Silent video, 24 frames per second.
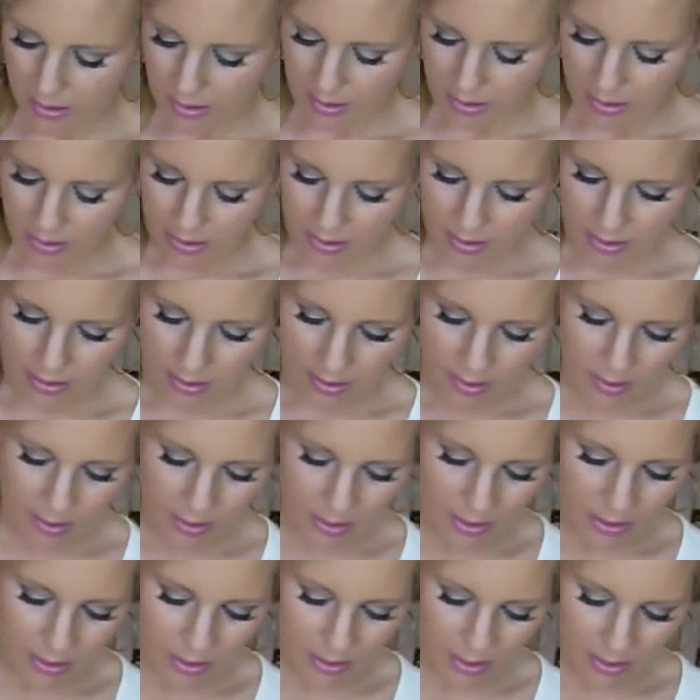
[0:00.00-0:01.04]

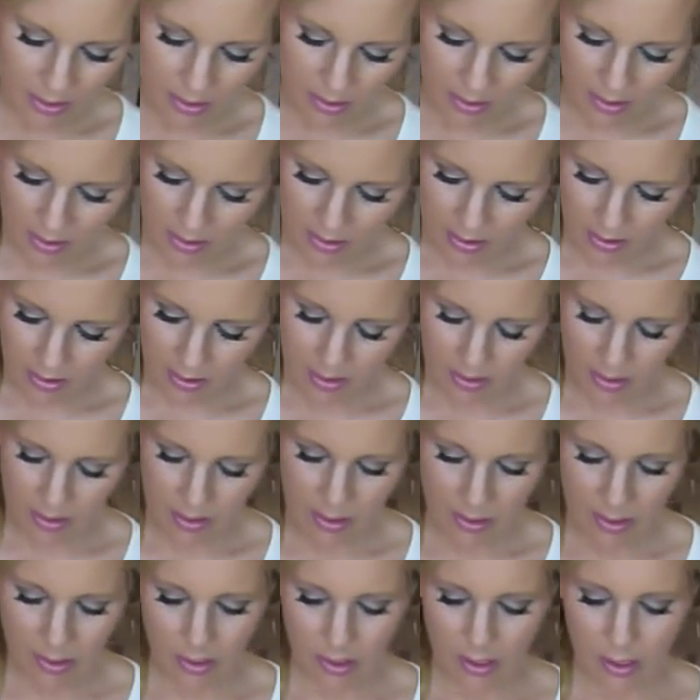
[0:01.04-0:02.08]

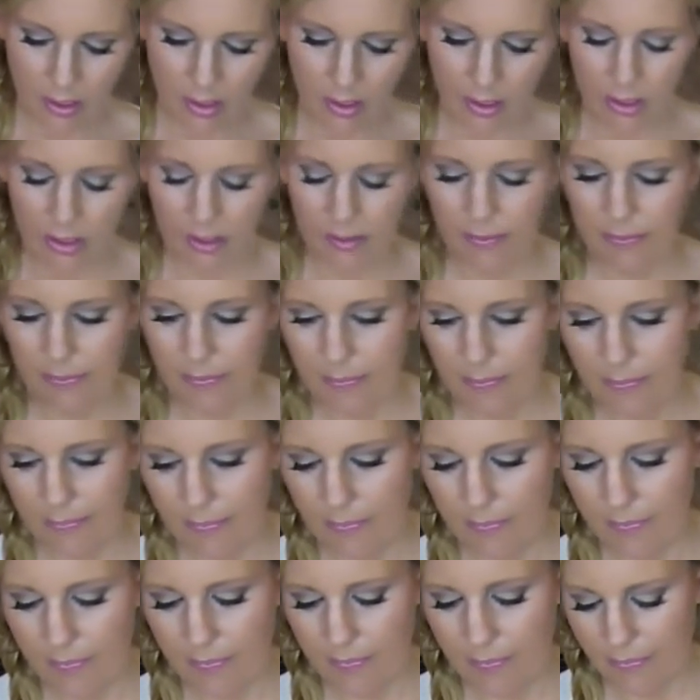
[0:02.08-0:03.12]

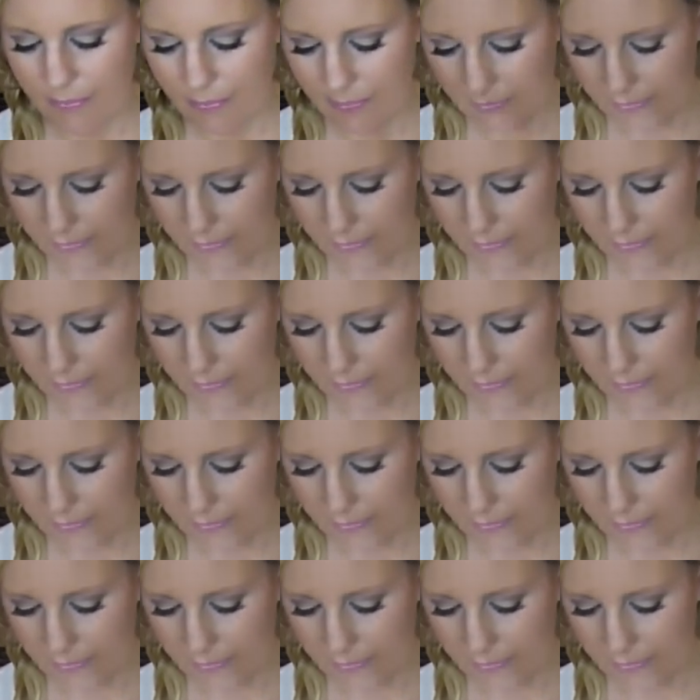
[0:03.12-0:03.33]
[no speech]